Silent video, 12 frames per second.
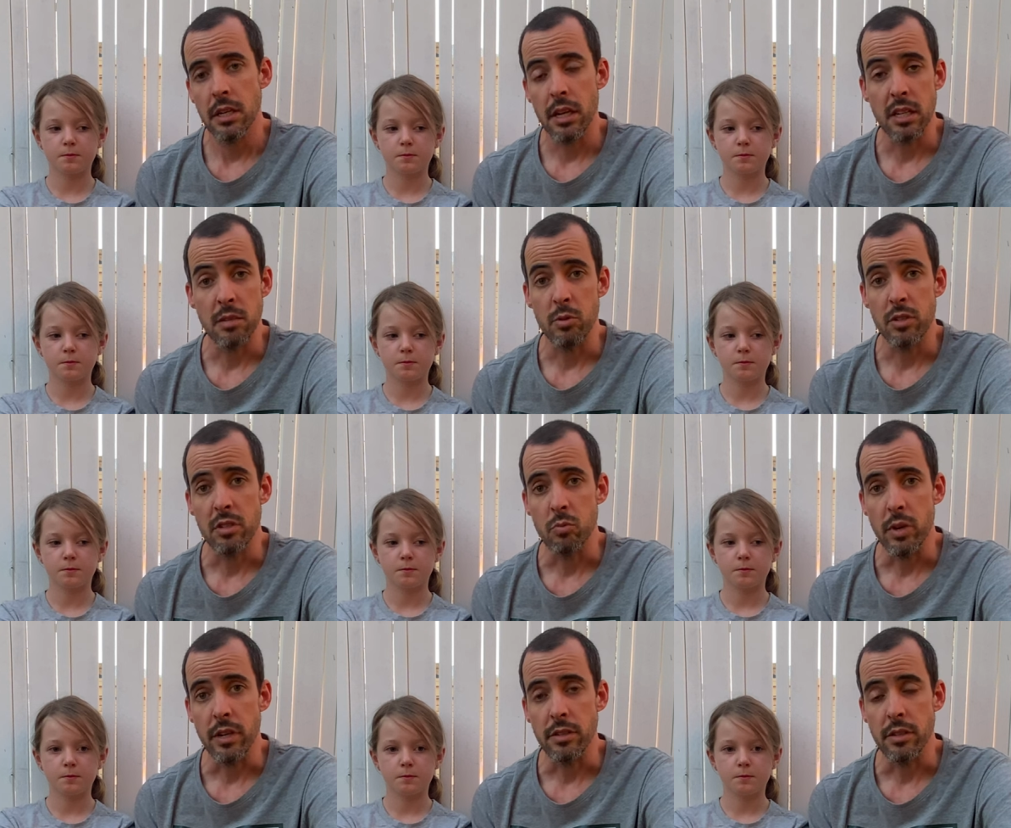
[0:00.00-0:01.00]
Speaker 1: customers as
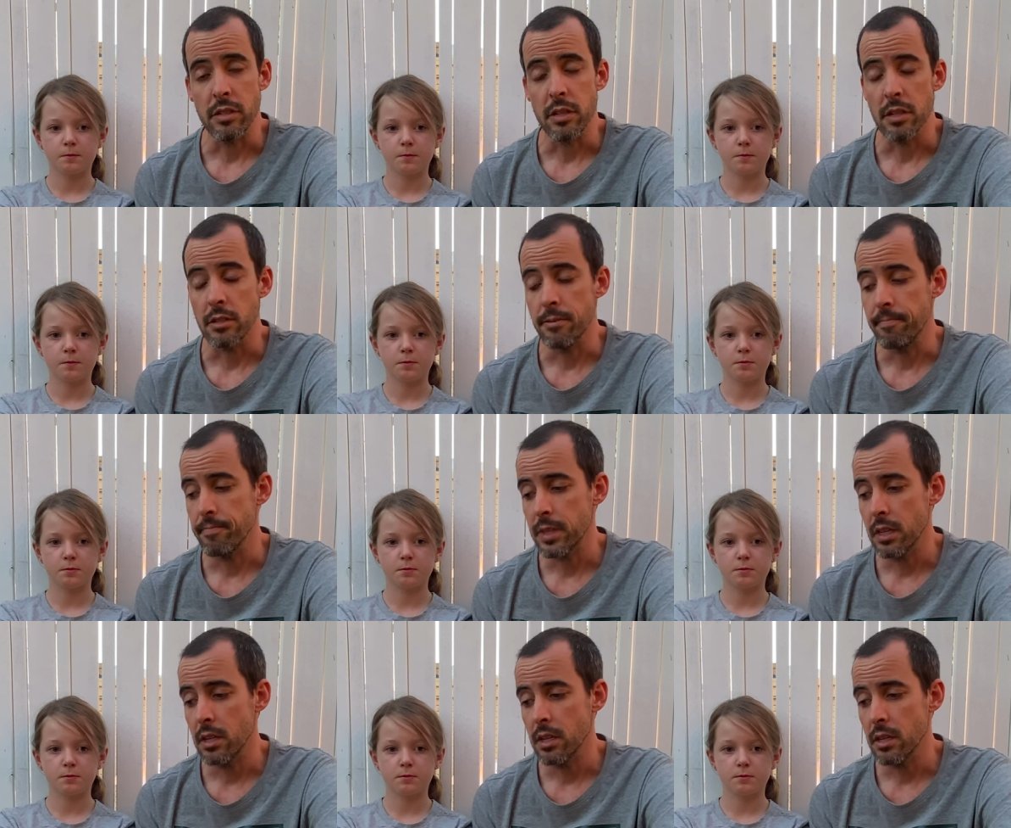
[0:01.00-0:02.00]
well. So
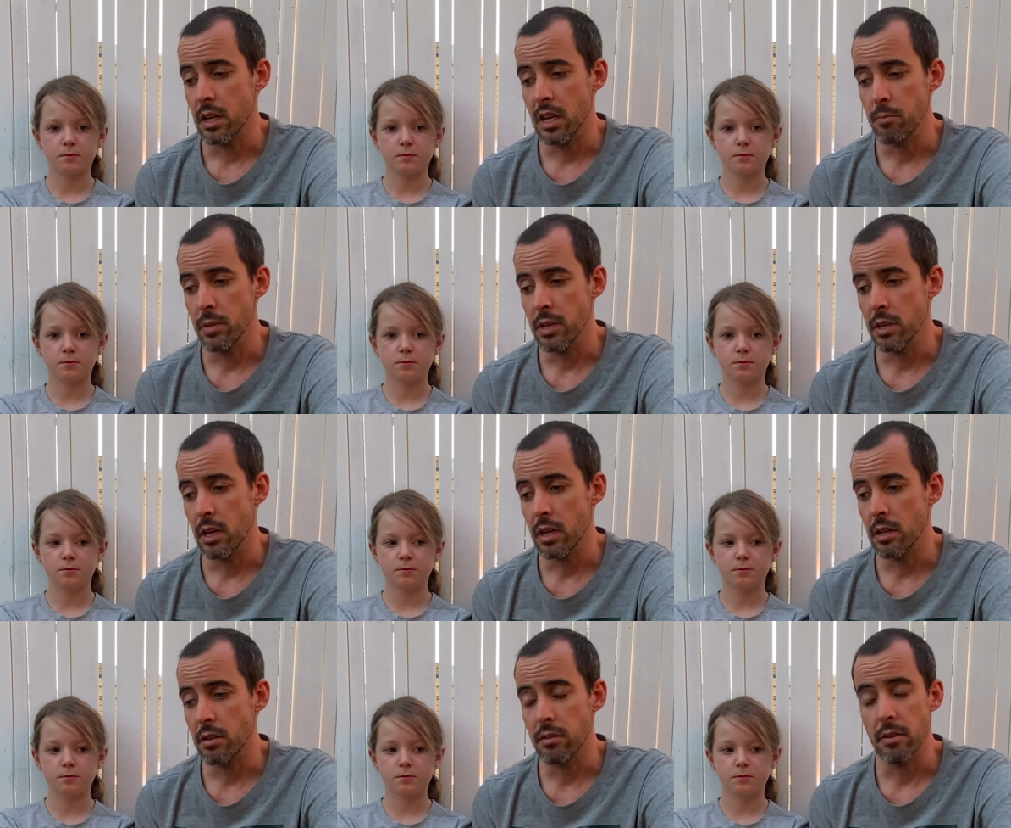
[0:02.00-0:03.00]
Cam,
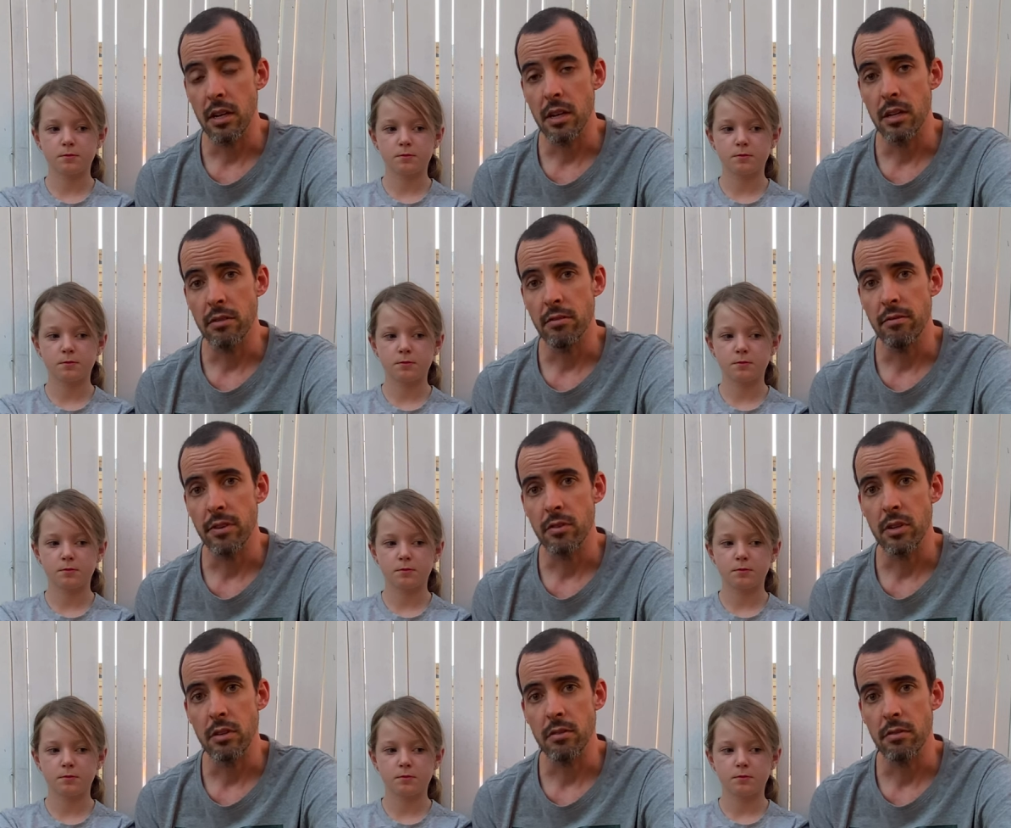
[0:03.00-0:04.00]
a
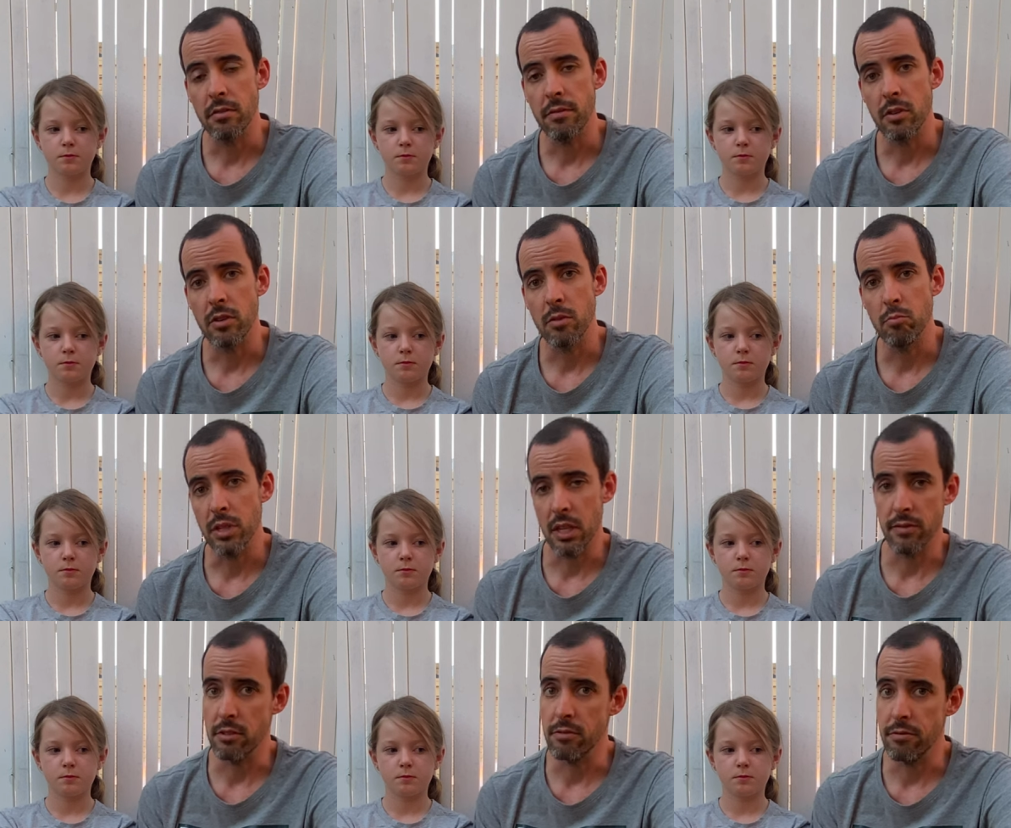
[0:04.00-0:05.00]
very, very
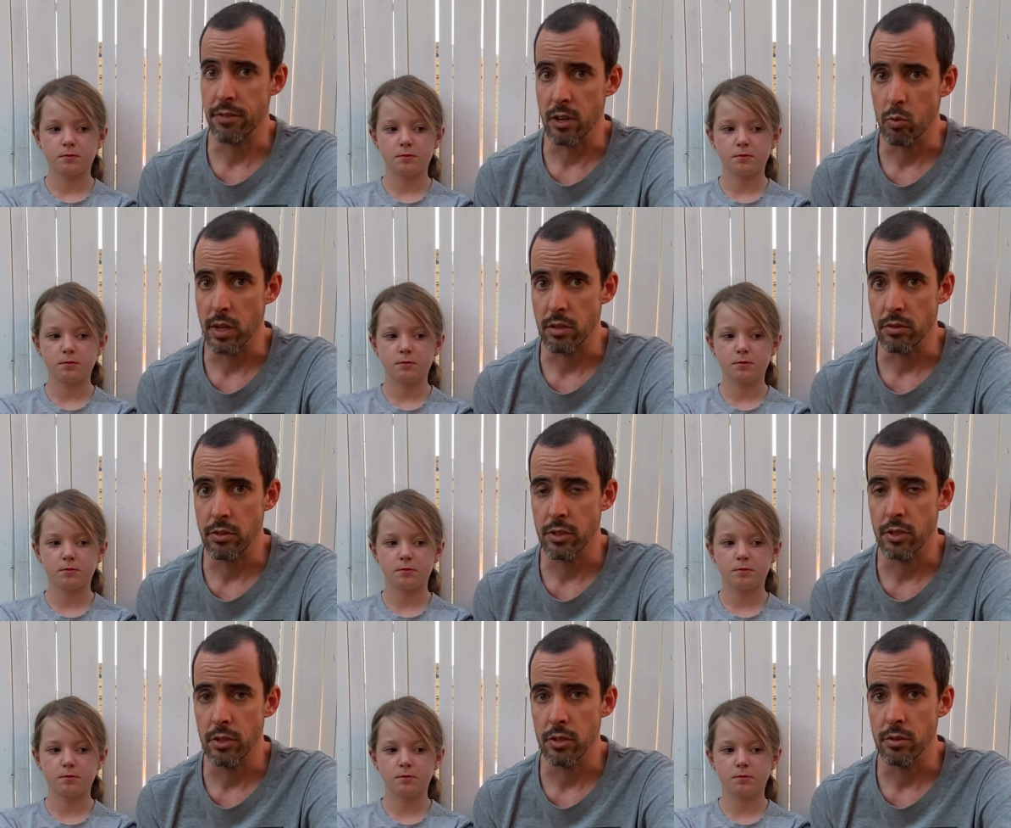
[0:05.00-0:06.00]
beloved farewell
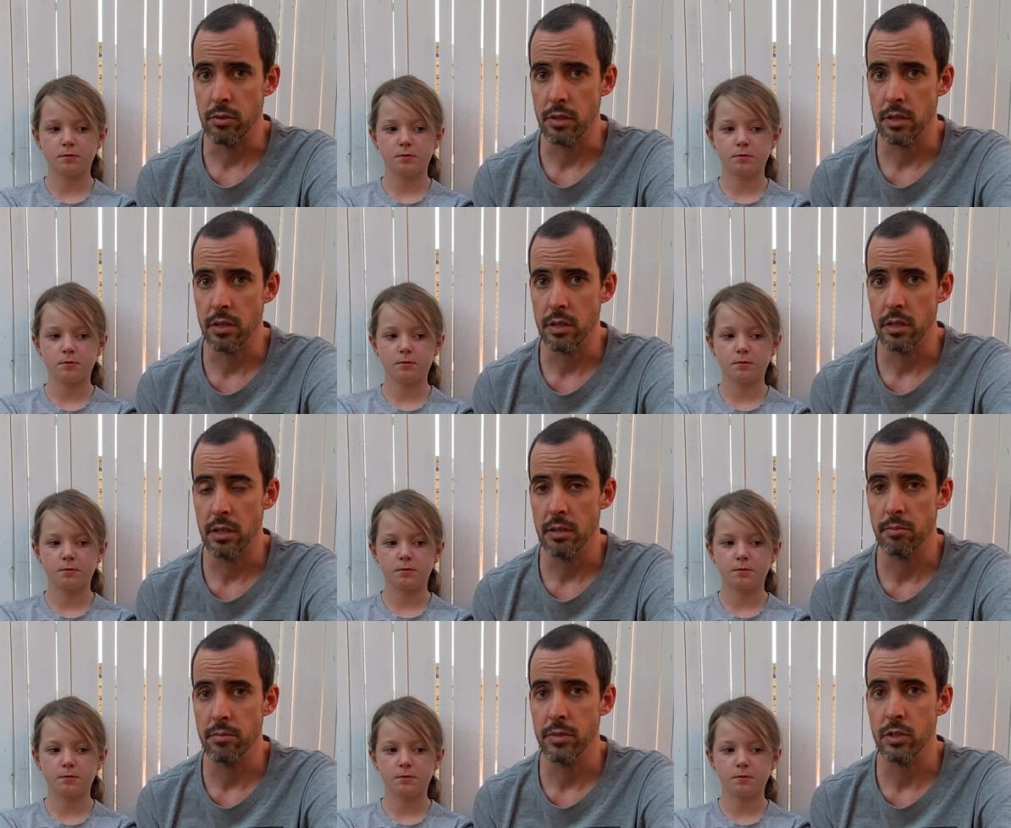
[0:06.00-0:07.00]
to you.
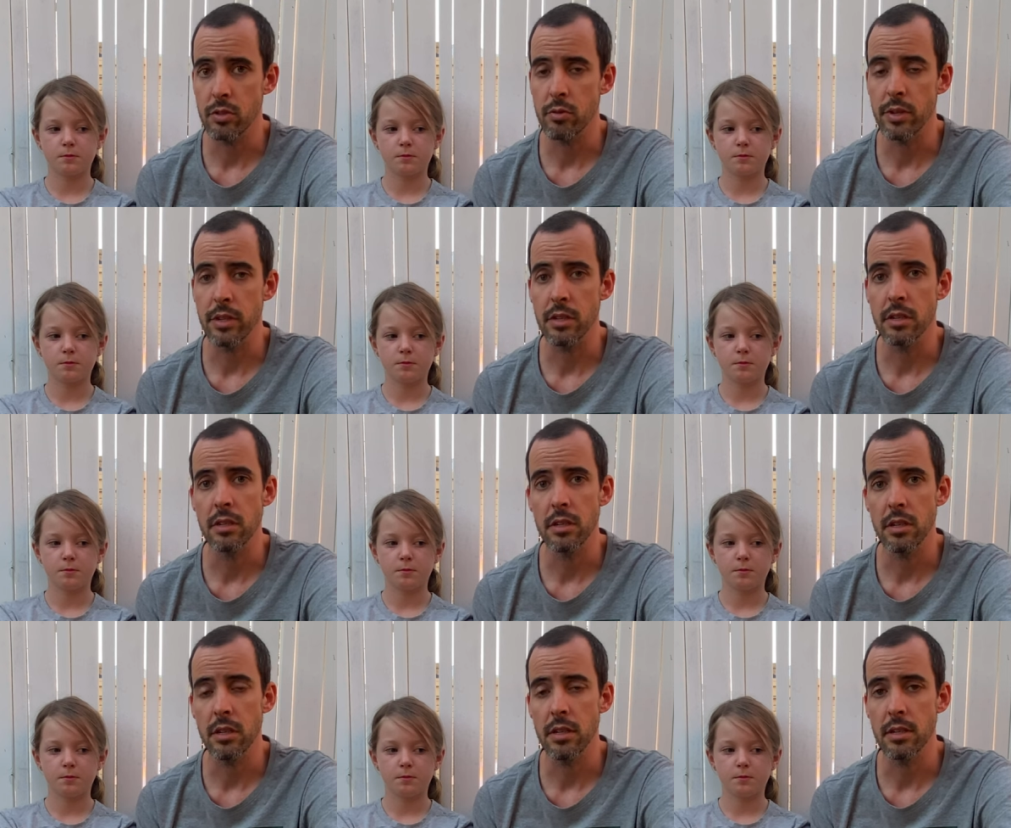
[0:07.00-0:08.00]
I'm sorry
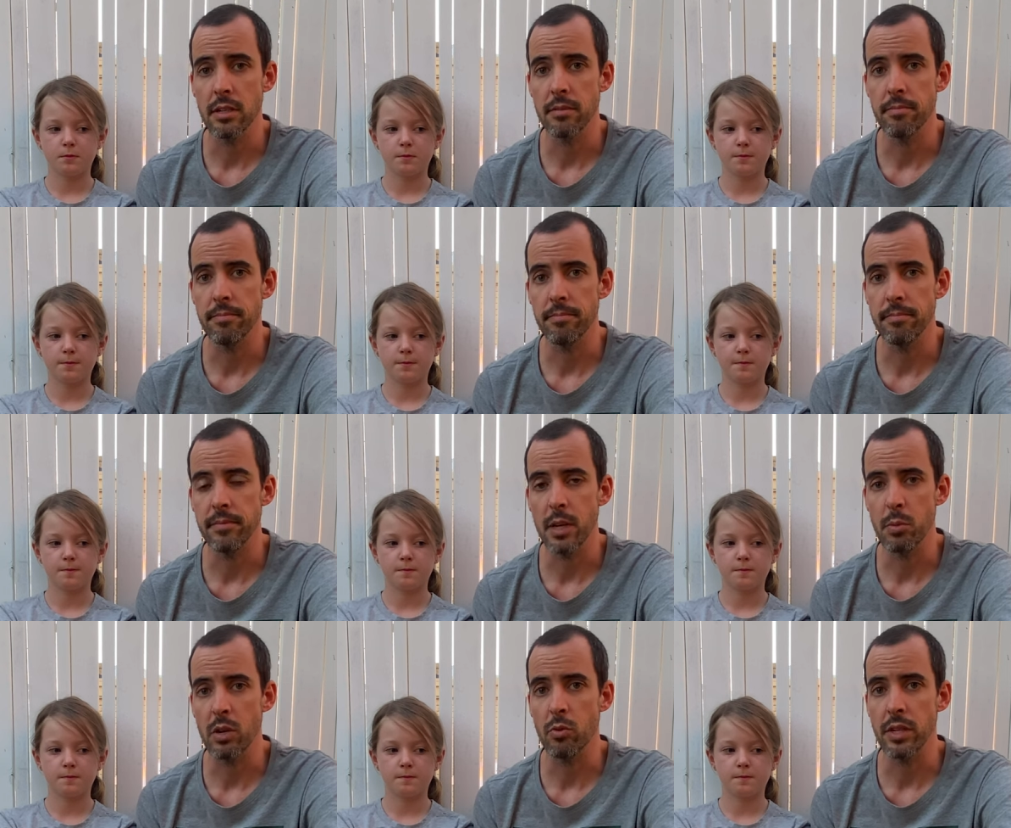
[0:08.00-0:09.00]

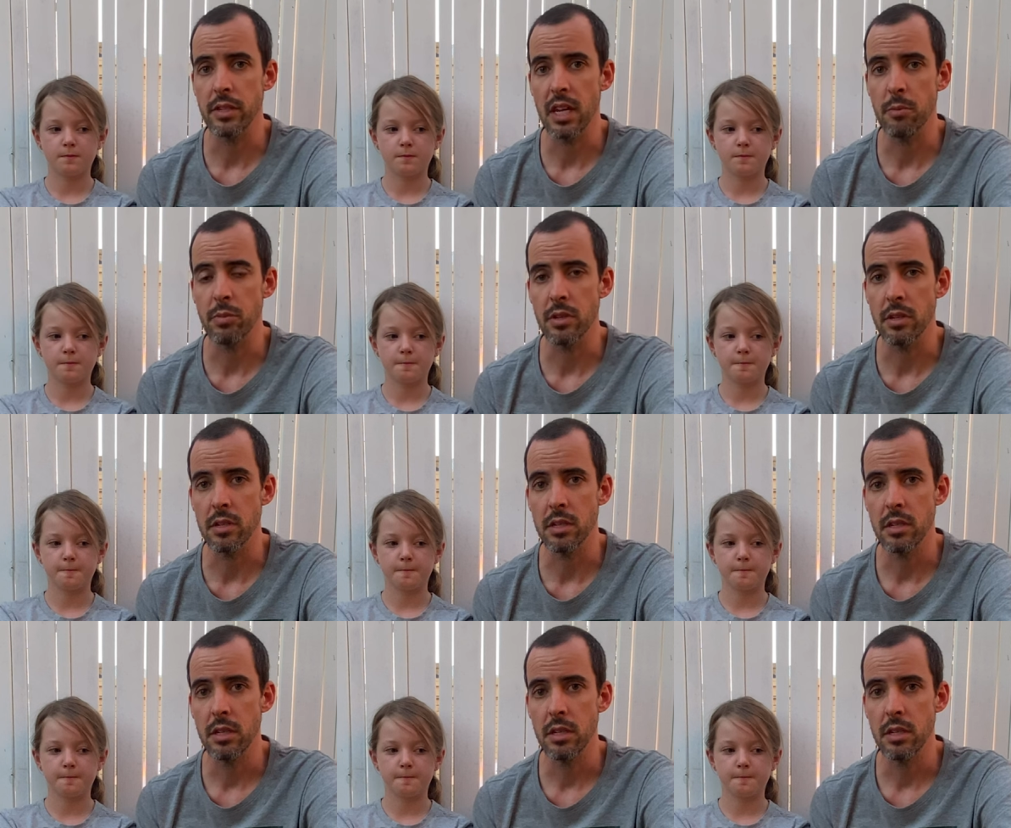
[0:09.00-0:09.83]
about what's happened.